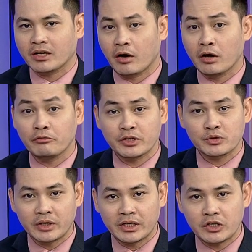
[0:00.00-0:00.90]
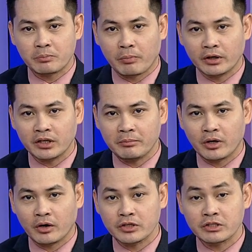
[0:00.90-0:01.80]
Convicts released partly
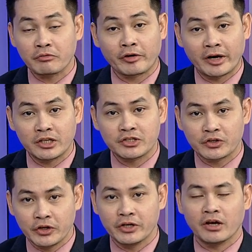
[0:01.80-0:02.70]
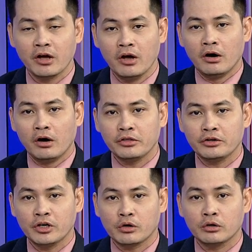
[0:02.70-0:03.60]
because of credits earned
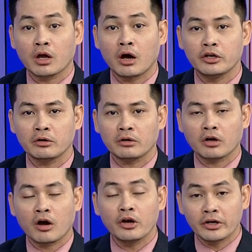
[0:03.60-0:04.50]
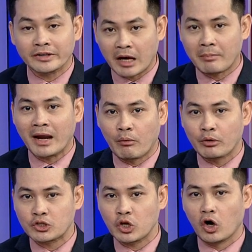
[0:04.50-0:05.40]
under the Good Conduct, Conduct Time
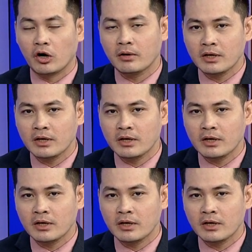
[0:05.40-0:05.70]
Allowance law.